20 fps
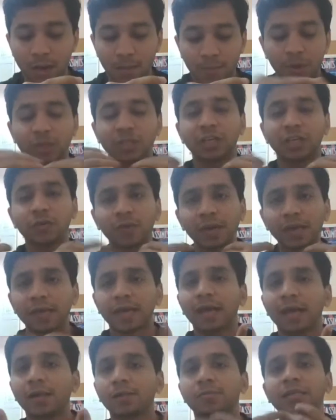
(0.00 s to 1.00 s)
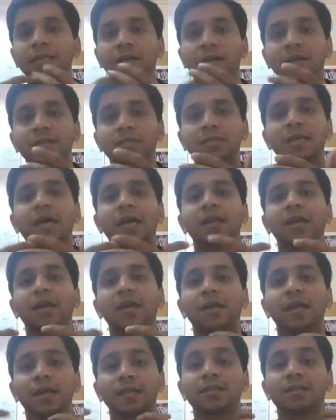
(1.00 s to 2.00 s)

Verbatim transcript: because it really helps in understanding